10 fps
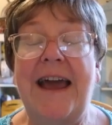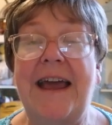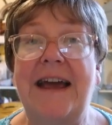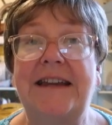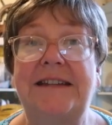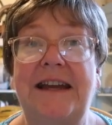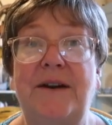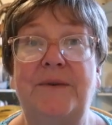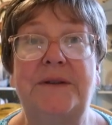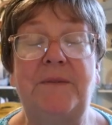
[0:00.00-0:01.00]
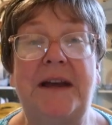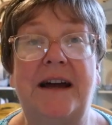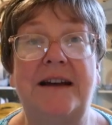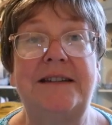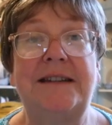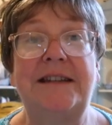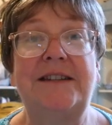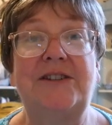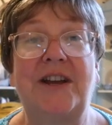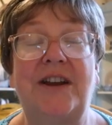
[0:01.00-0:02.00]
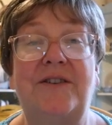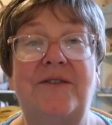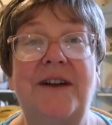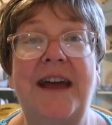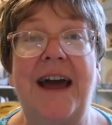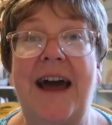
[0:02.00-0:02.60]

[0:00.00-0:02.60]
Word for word: and it was because this channel